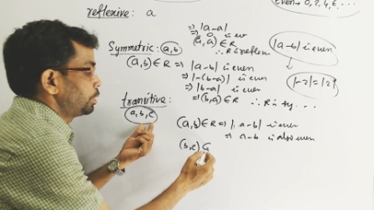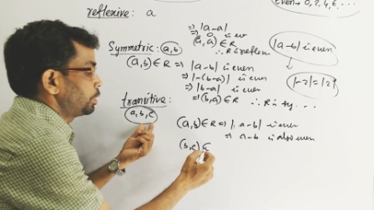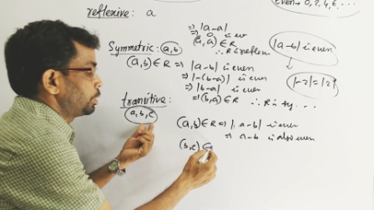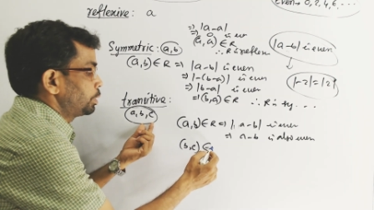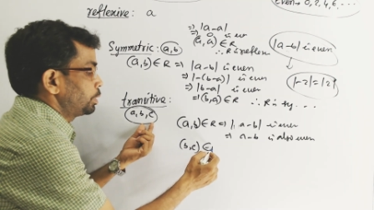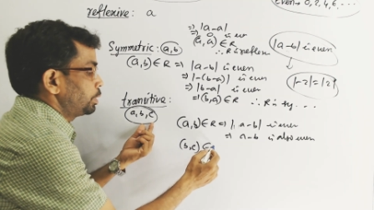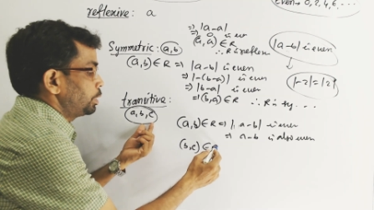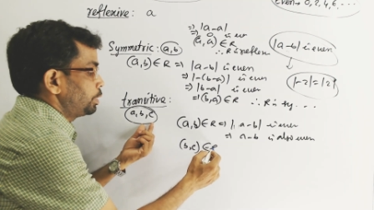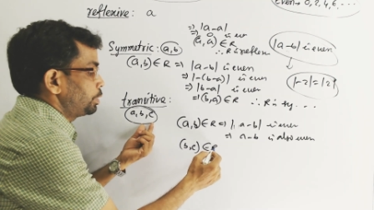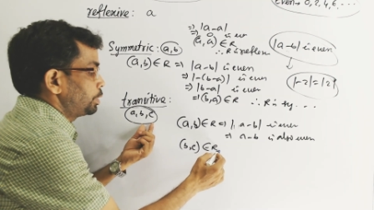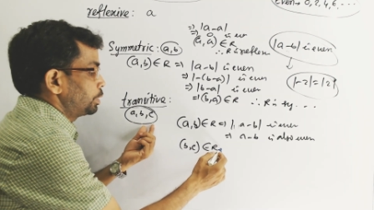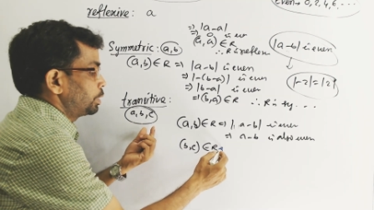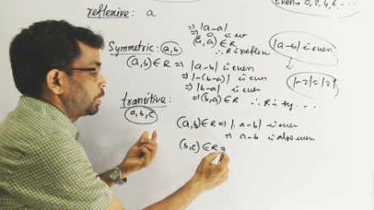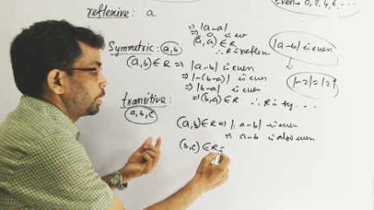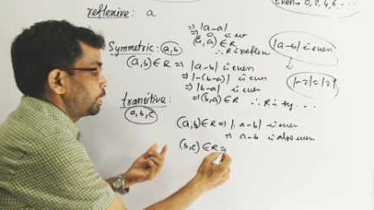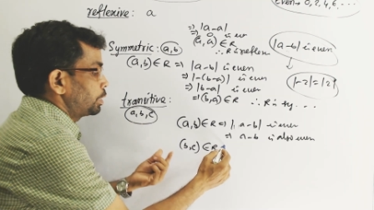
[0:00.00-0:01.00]
is in the
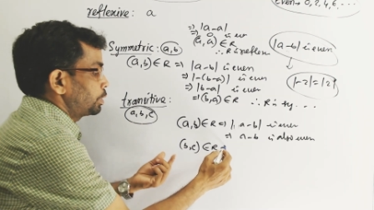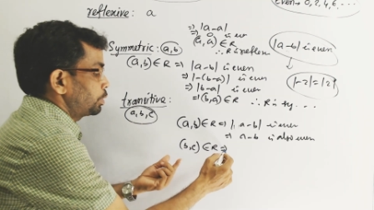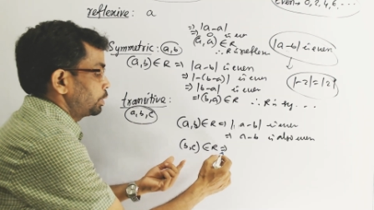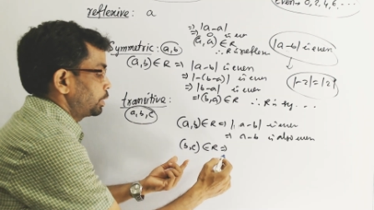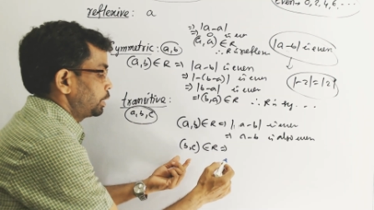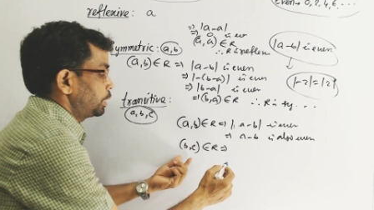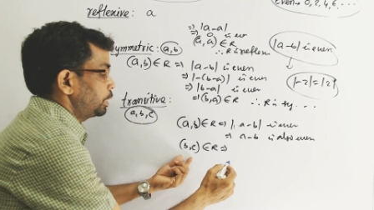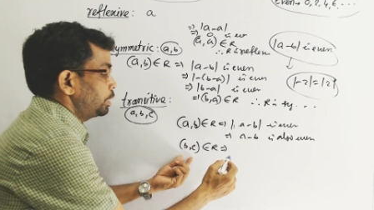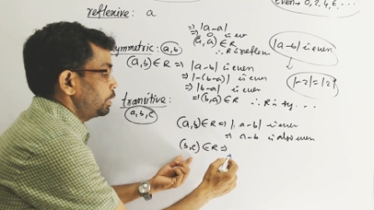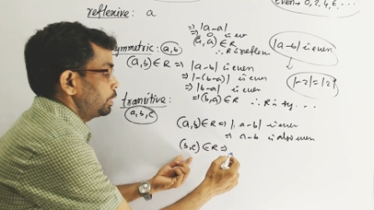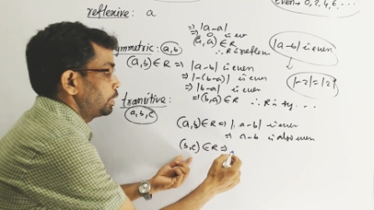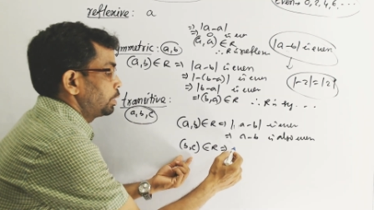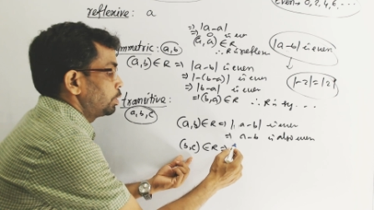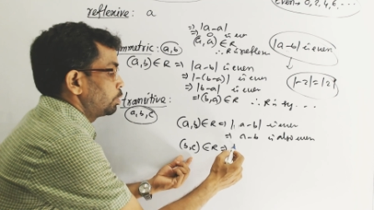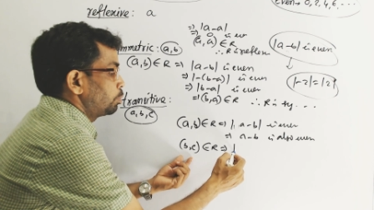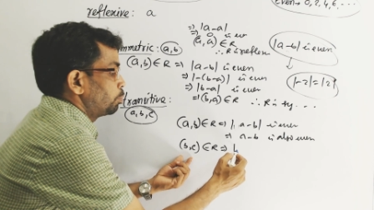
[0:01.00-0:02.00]
relation, then
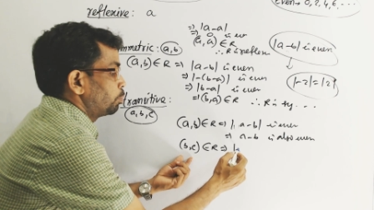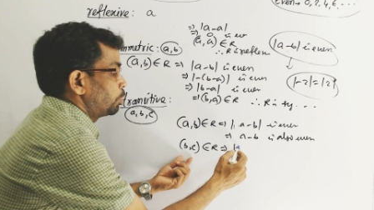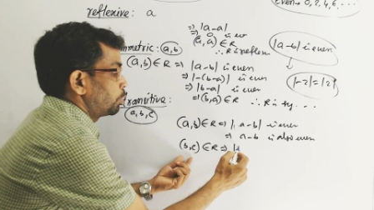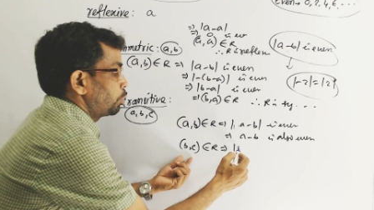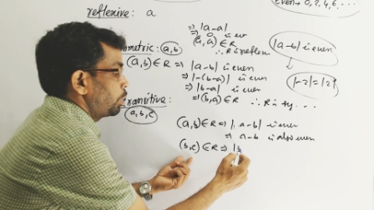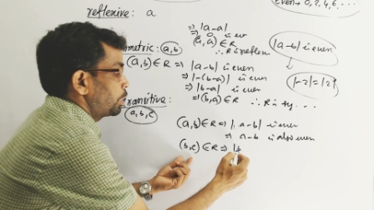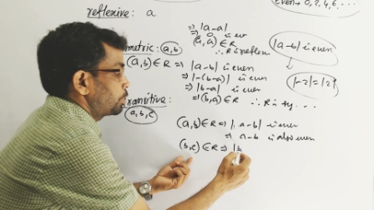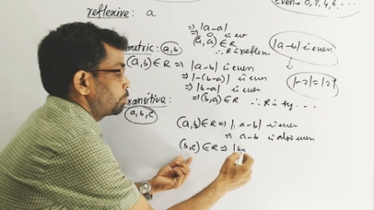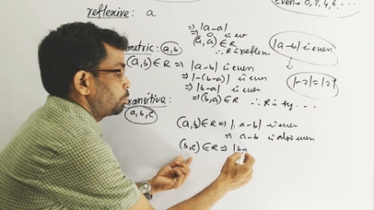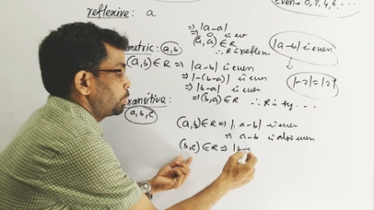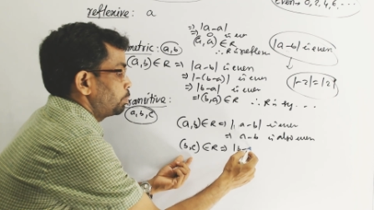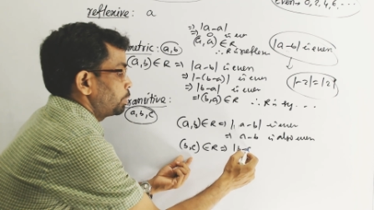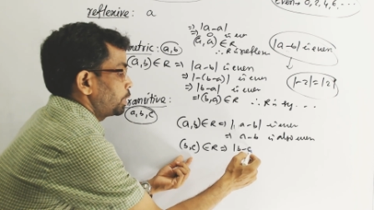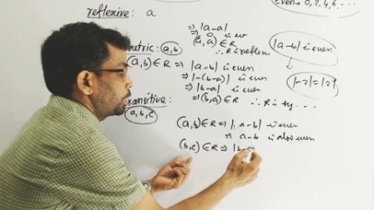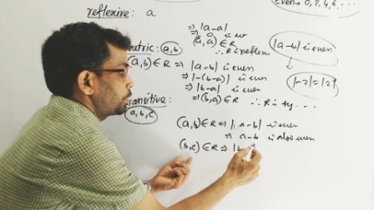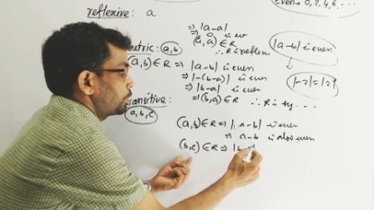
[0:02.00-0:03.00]
modulus B
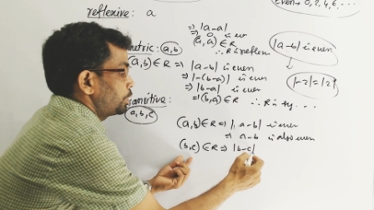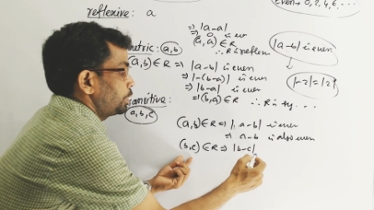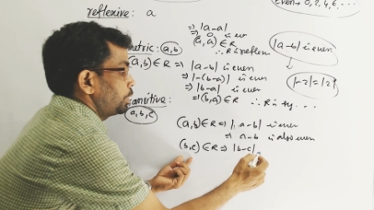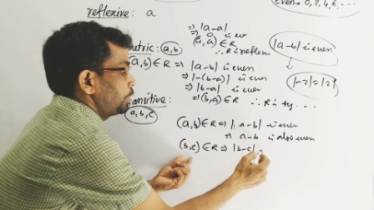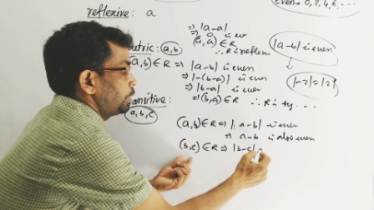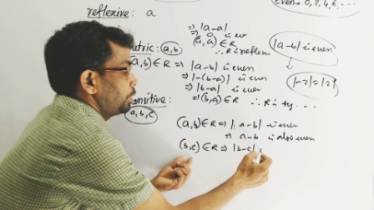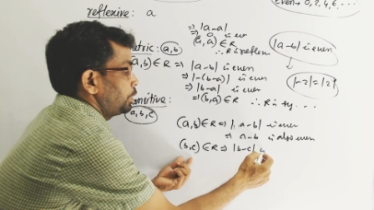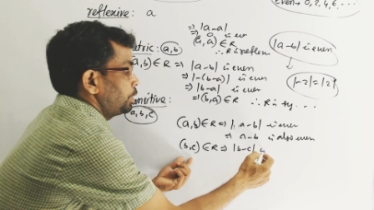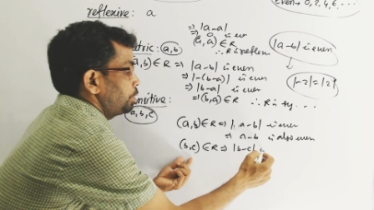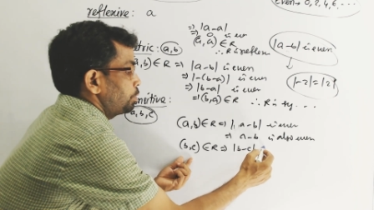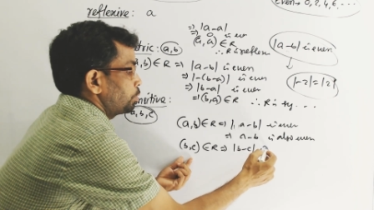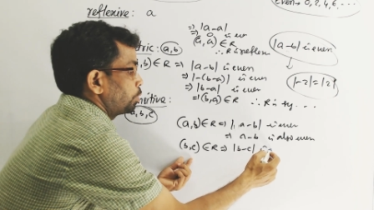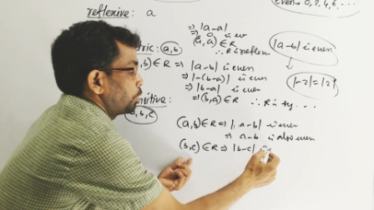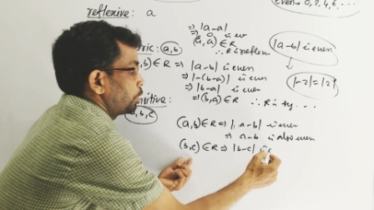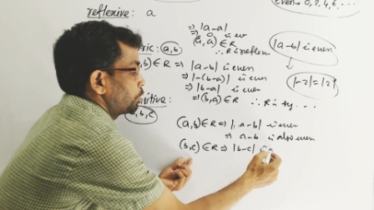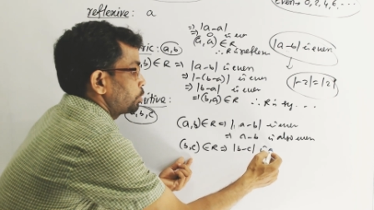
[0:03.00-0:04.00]
minus C is
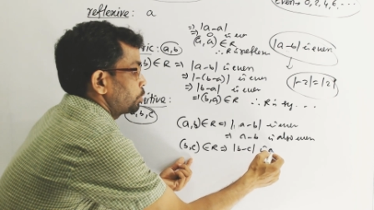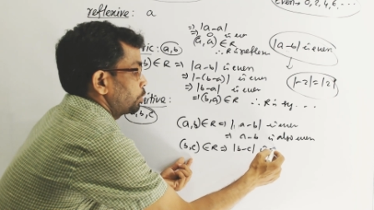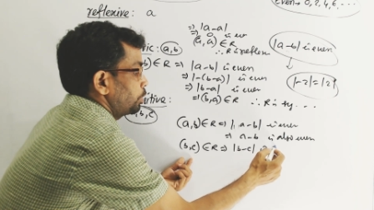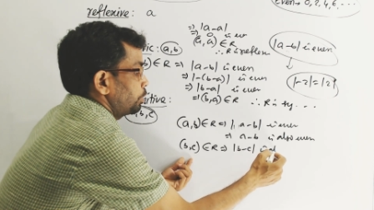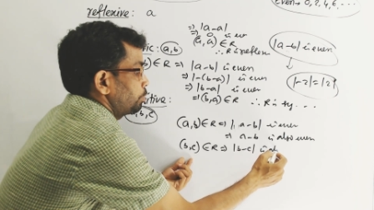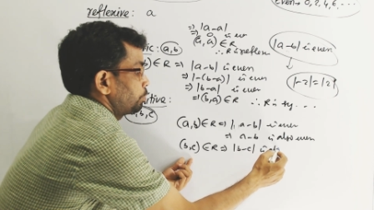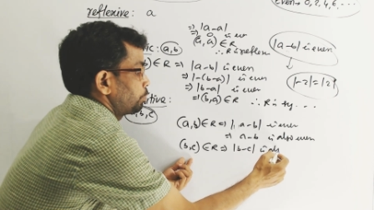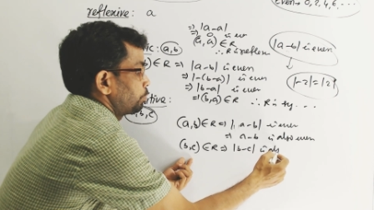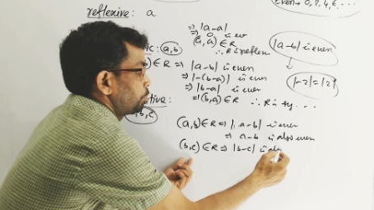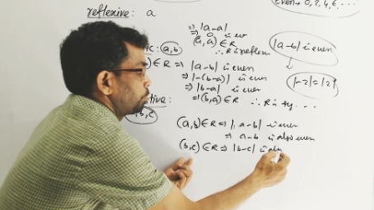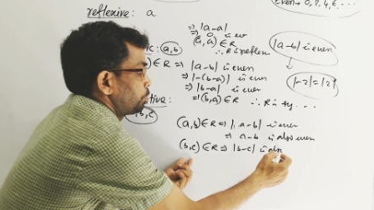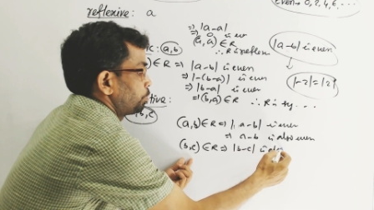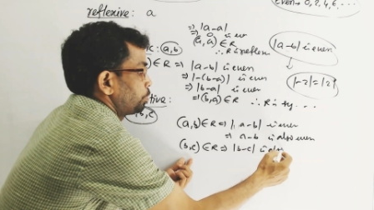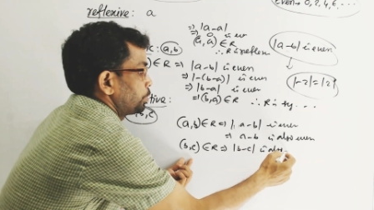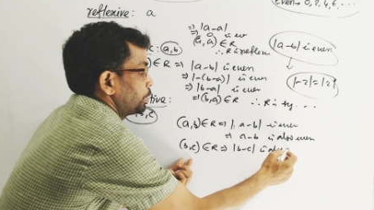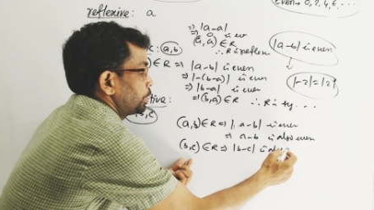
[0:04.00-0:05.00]
also
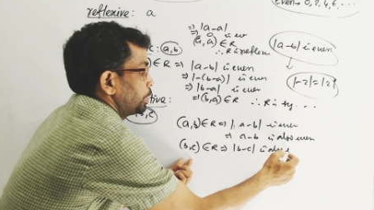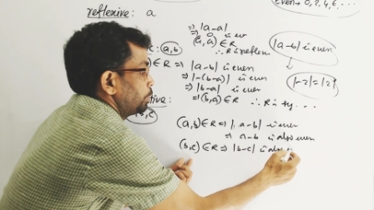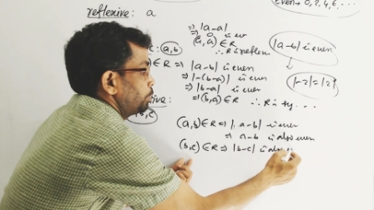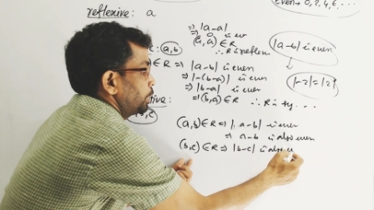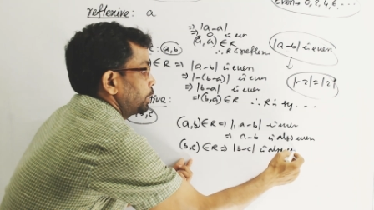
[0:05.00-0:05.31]
even.